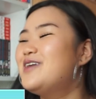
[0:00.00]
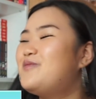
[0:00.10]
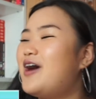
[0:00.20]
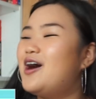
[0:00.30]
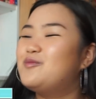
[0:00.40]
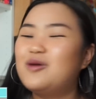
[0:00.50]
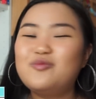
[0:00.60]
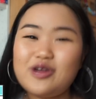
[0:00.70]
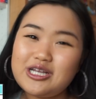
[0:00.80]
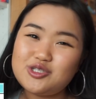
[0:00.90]
But I'm
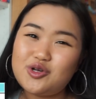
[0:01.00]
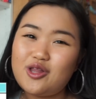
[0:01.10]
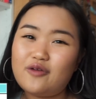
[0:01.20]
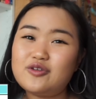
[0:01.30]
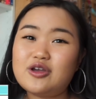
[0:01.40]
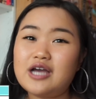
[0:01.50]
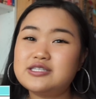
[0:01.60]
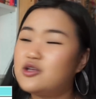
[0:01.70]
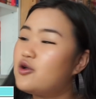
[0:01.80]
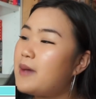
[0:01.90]
pretty sure a lot of you
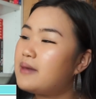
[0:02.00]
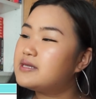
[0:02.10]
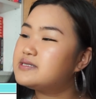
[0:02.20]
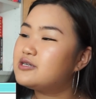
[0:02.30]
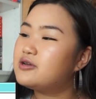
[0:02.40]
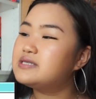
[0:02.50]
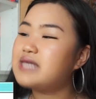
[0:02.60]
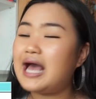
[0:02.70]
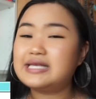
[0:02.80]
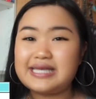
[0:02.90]
guys know about this series,
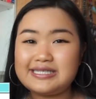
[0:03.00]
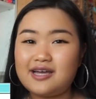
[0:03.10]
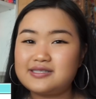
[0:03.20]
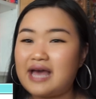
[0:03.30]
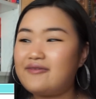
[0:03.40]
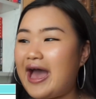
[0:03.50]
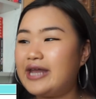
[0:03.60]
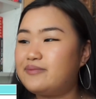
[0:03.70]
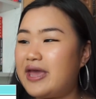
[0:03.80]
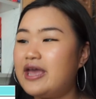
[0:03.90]
as it does have an
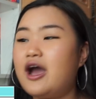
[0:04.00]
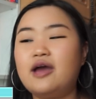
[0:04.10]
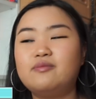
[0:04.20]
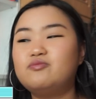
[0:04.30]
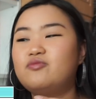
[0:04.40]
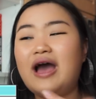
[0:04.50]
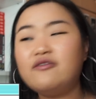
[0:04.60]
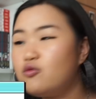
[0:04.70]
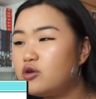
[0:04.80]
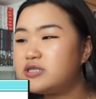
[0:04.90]
anime. I
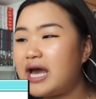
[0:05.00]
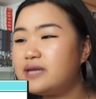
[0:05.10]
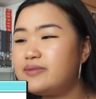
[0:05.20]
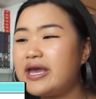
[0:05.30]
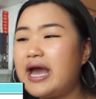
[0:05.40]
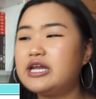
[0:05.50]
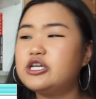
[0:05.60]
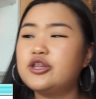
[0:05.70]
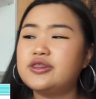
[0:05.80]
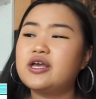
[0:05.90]
haven't watched the anime, and I
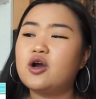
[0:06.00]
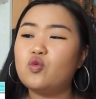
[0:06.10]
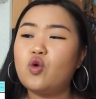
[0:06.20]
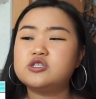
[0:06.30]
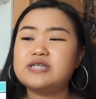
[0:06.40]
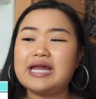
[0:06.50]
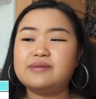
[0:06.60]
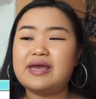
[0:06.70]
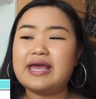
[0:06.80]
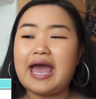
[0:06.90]
don't think I'll watch the
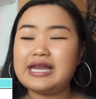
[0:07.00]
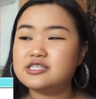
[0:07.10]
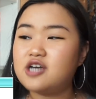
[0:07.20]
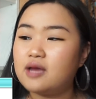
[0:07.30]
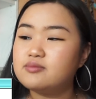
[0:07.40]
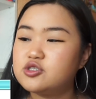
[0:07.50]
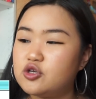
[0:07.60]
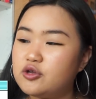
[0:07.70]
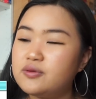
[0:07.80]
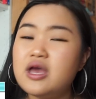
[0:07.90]
anime anytime
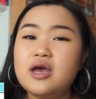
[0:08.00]
soon.